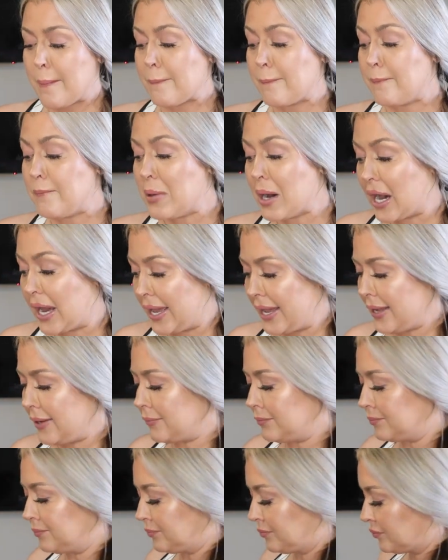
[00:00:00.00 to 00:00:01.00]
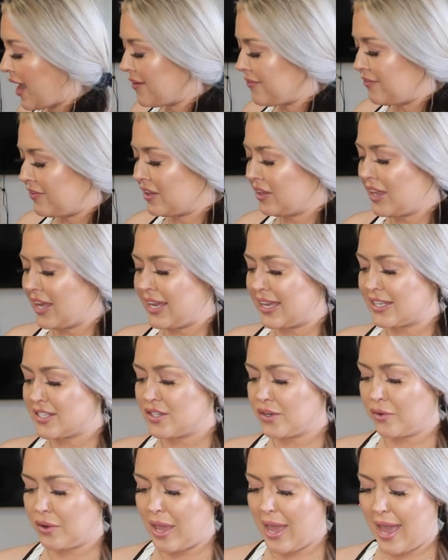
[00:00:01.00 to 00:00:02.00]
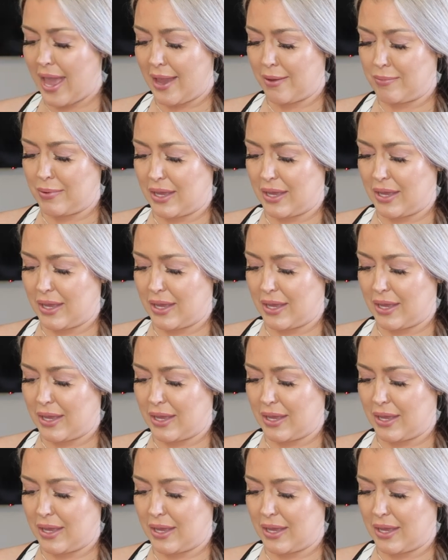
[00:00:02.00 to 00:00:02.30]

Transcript: but I feel like it's okay